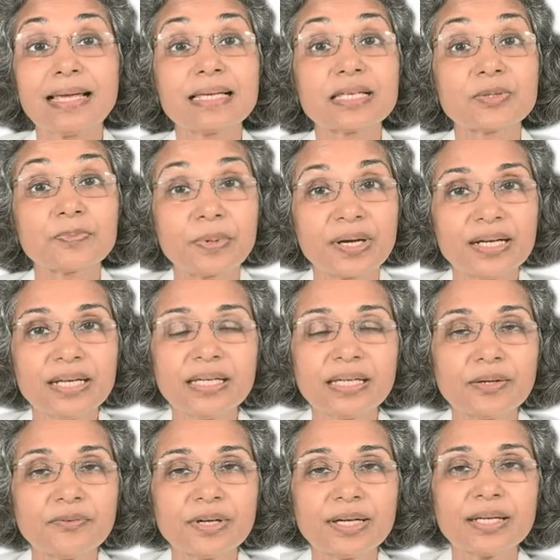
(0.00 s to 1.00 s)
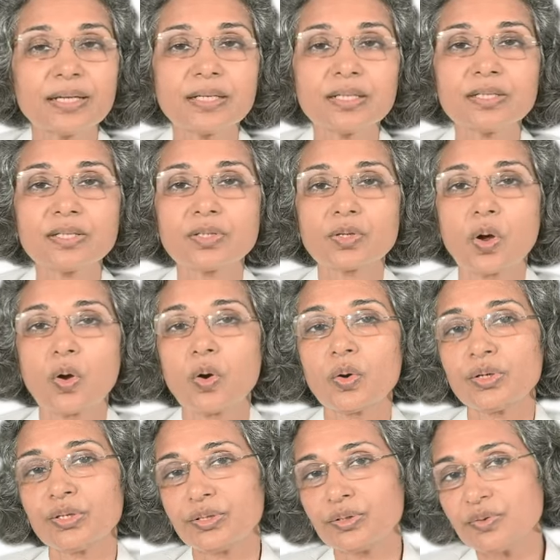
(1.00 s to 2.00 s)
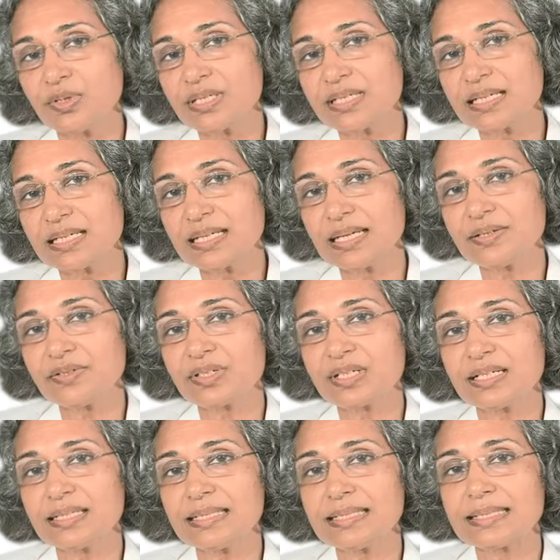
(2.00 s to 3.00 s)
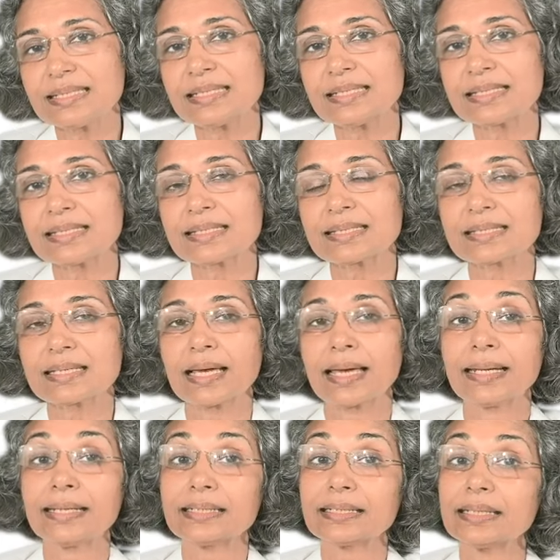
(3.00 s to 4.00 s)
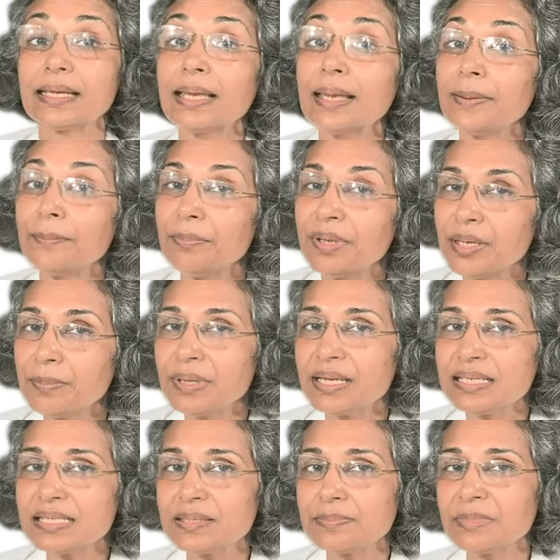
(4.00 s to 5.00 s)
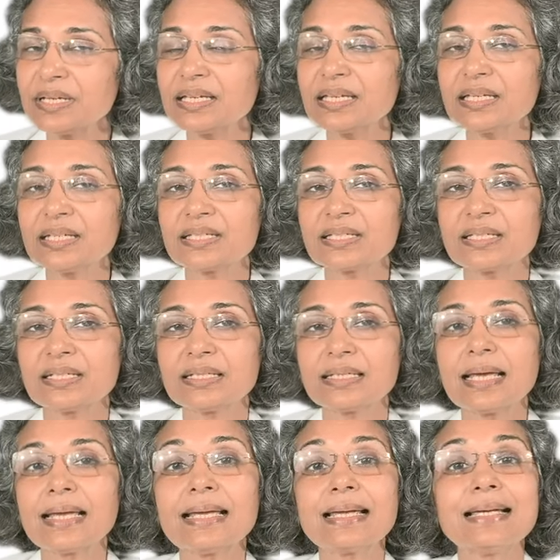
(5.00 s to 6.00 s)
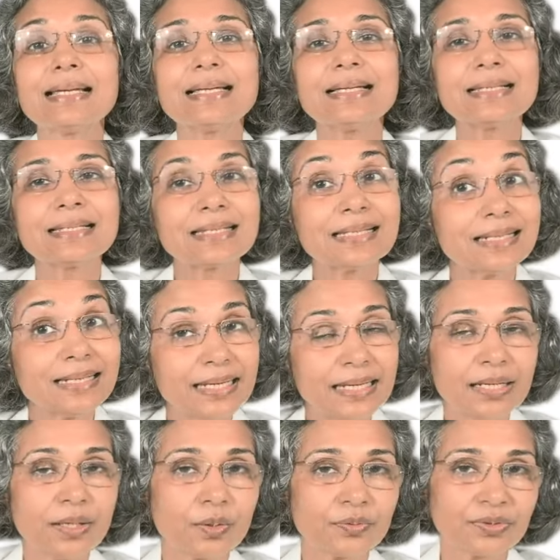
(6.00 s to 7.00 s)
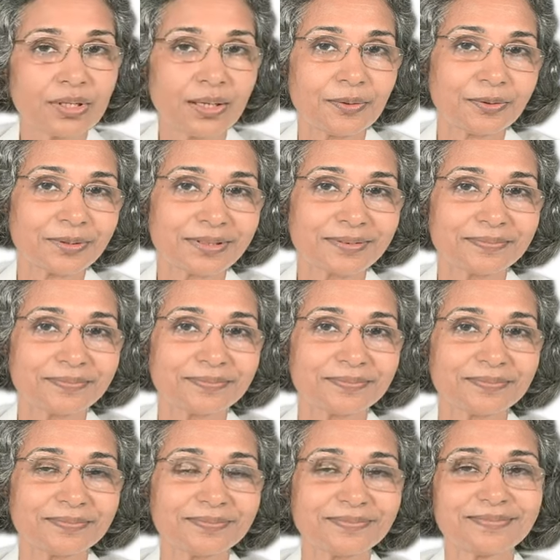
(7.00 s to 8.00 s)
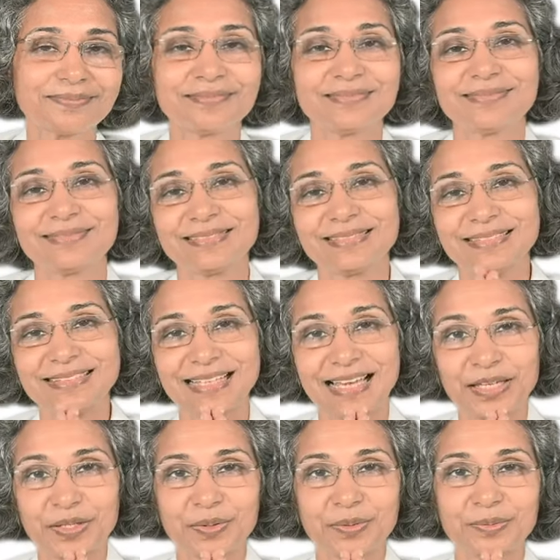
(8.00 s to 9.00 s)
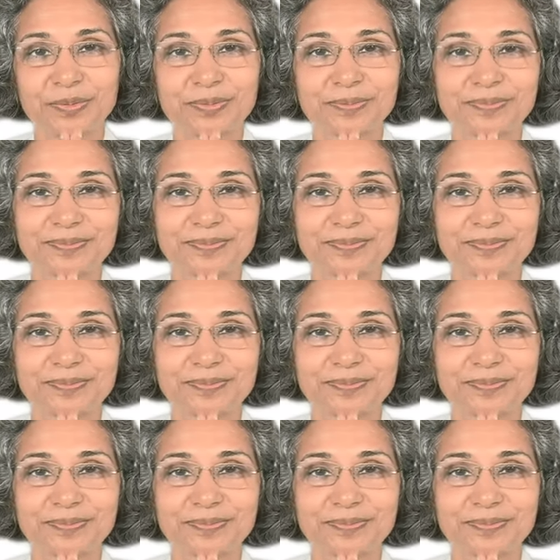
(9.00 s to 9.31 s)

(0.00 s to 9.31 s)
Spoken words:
Spreading awareness on reversing lifestyle disease and minimizing medication is the need of the hour. Thank you.